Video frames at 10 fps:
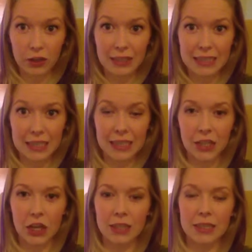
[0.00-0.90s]
on
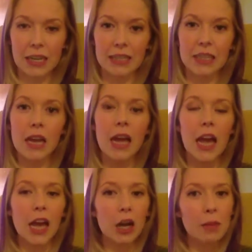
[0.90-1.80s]
skin contact,
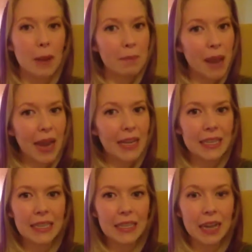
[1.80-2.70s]
and on my back,
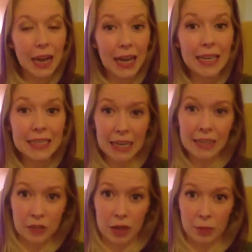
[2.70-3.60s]
I had a
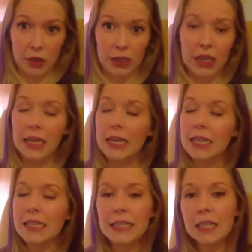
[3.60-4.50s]
tank top on.
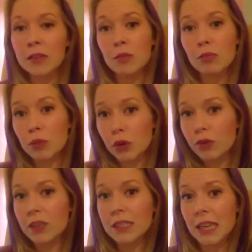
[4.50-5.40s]
He didn't
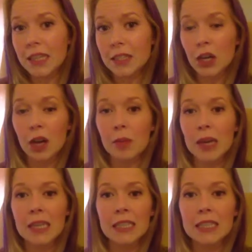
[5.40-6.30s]
move the tank top,
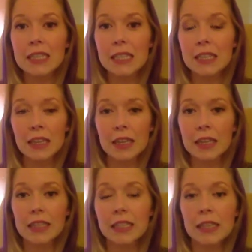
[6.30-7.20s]
and he
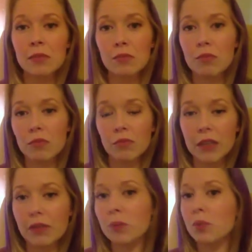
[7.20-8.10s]
didn't
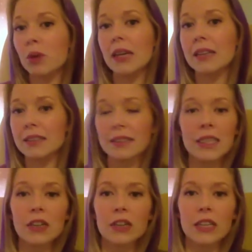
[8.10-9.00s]
even pull out the
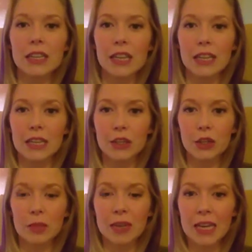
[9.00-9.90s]
skin or anything like that.
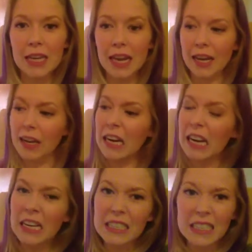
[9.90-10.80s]
So, he had
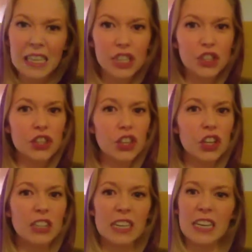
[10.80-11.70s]

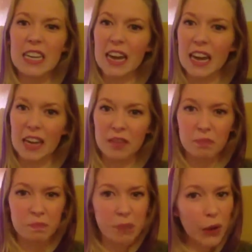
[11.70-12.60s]
t-shirt, he had
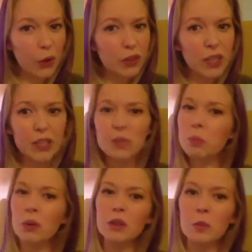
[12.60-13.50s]
big old thick
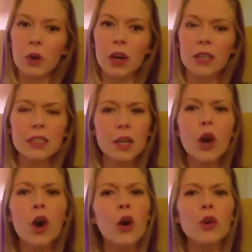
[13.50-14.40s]
sports bra, and he's like,
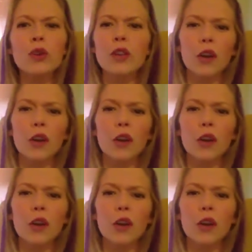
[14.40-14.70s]
oh,